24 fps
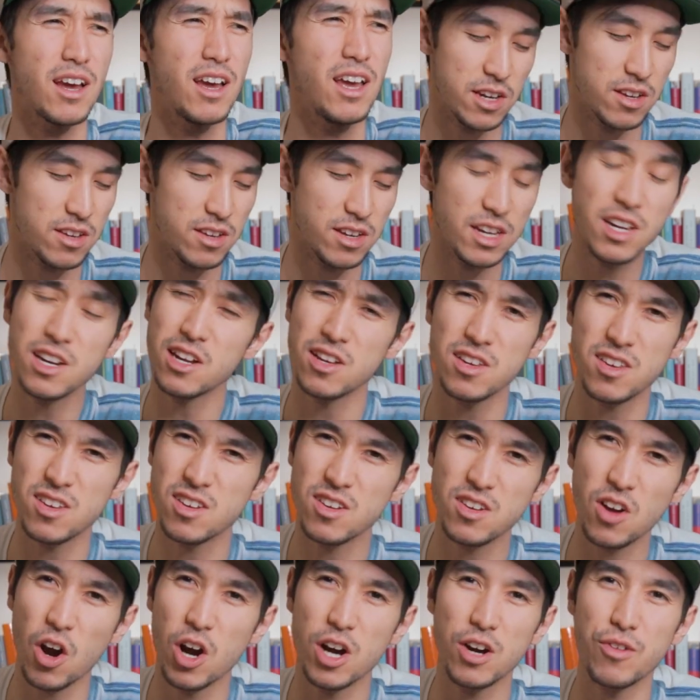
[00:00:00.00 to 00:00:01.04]
just need to
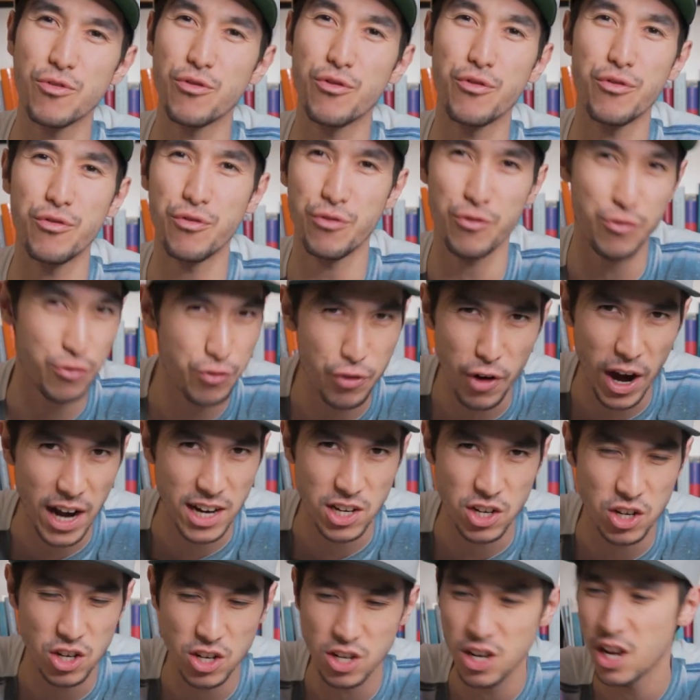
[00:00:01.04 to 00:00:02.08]
start
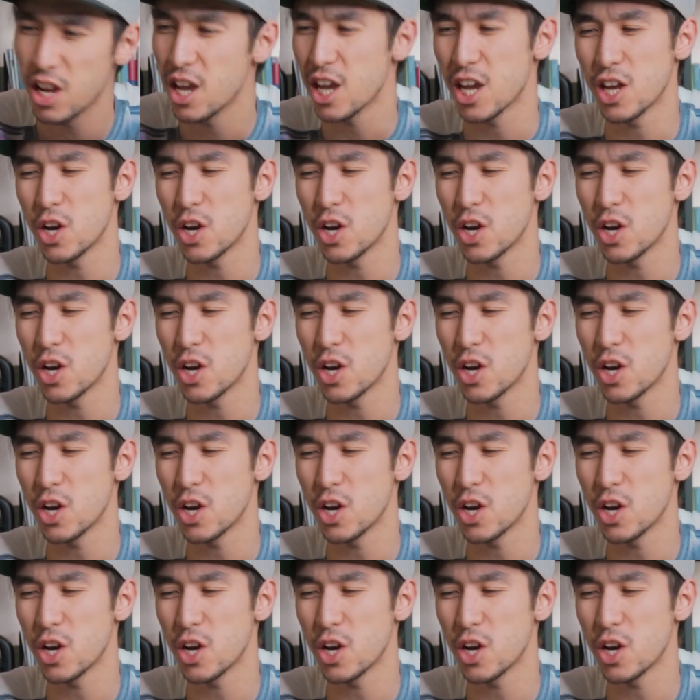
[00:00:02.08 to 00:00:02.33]
fresh.